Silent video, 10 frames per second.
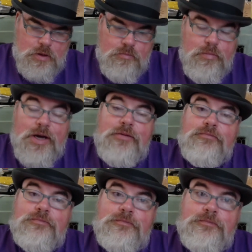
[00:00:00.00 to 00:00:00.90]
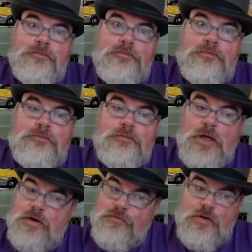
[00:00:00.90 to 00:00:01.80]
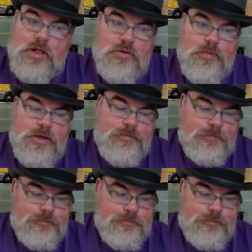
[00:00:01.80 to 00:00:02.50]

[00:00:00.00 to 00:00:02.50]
But it followed me.